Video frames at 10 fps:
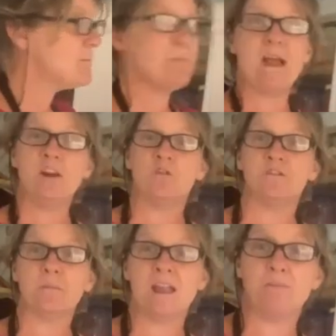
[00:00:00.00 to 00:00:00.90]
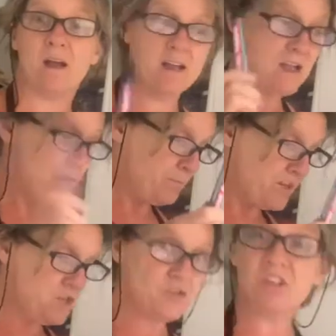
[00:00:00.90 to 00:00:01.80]
my pen off the paper? But
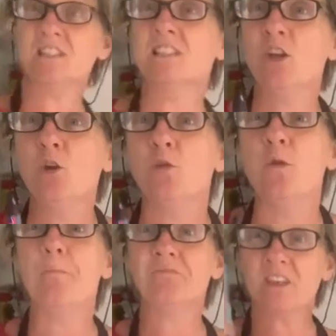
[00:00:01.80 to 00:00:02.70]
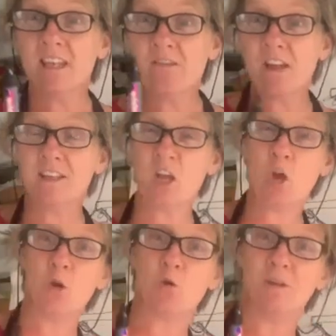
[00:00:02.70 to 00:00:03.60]
you just do. Give it a go.